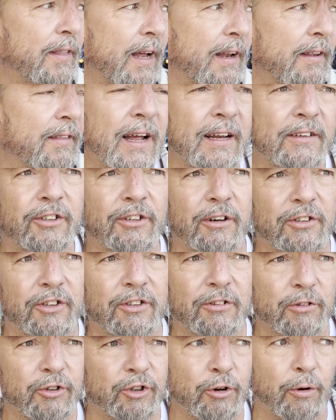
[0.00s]
Then that's for
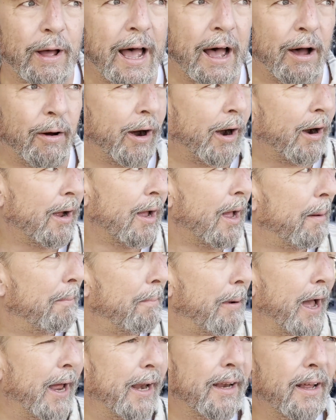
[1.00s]
social hour,
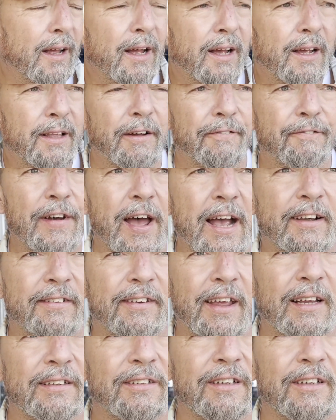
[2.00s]
right? The fact is